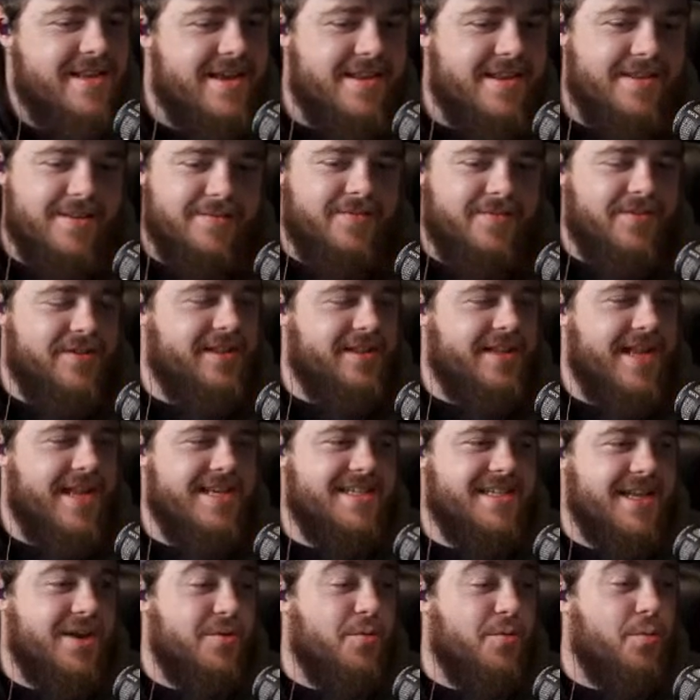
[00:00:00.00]
And for the
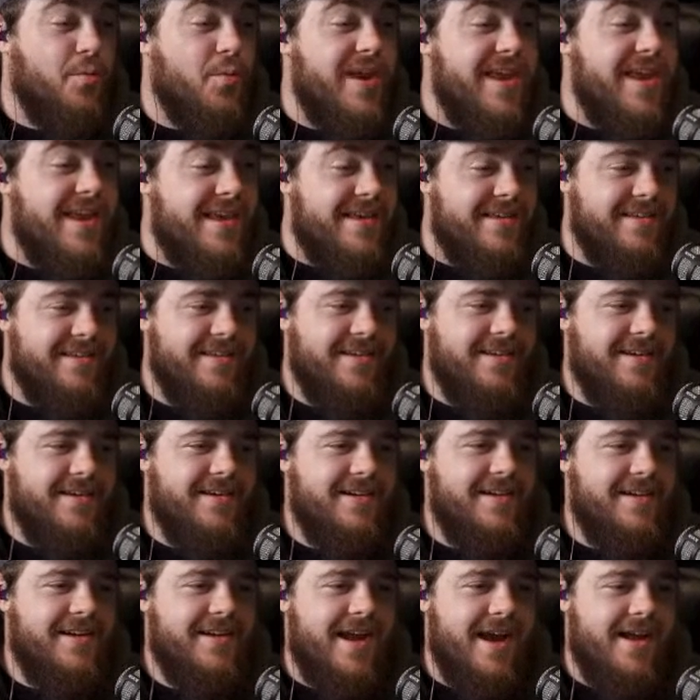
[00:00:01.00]
last like week,
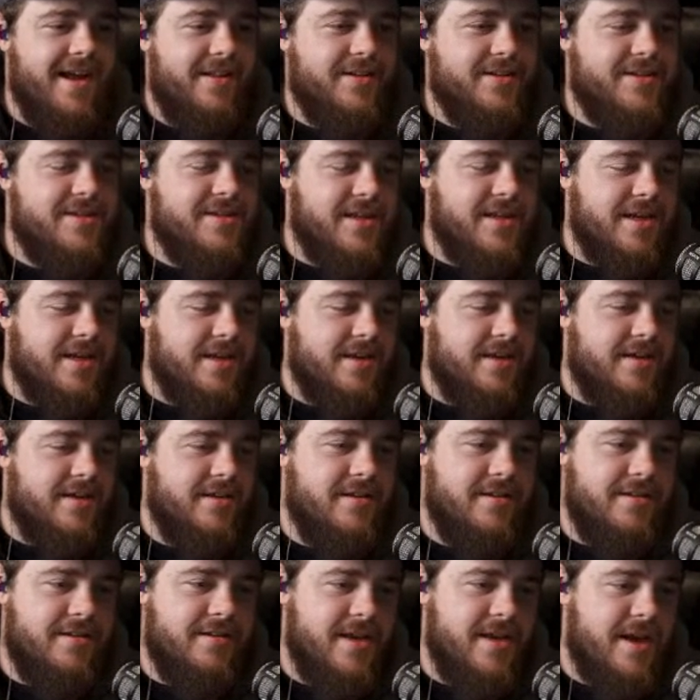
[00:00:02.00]
Alex is like,
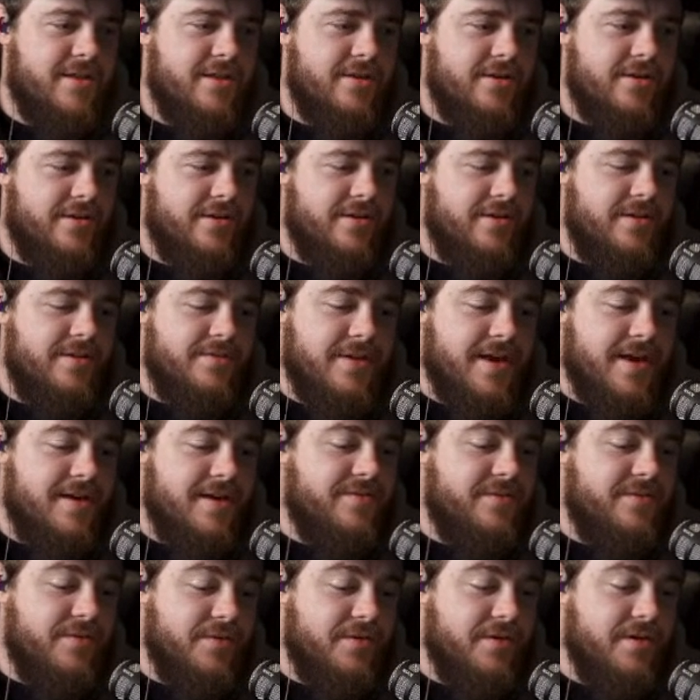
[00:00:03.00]
Taylor, you've got
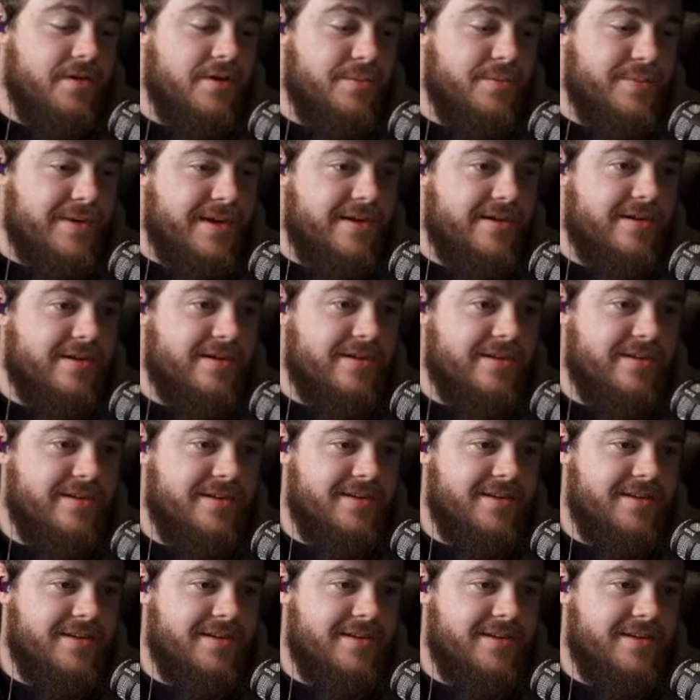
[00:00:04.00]
food in your beard.